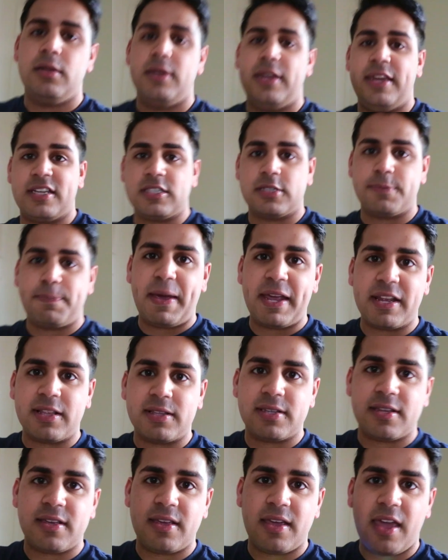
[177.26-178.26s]

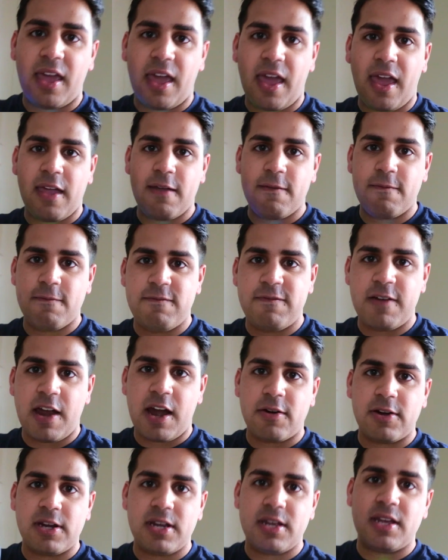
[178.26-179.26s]
Expect a
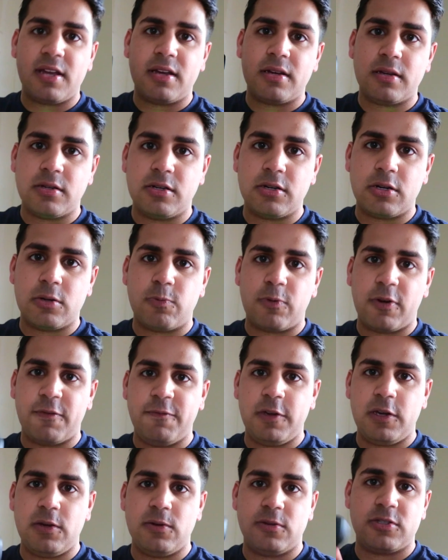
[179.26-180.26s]
very good
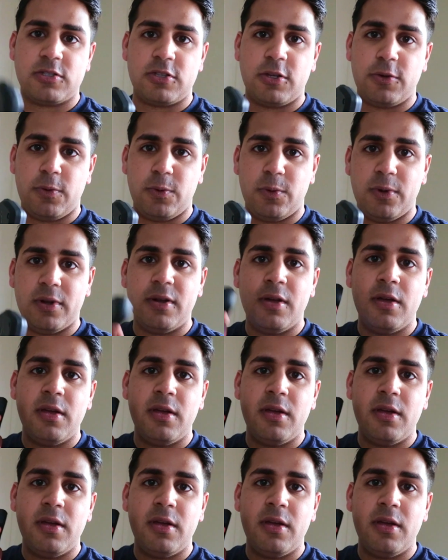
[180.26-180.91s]
review soon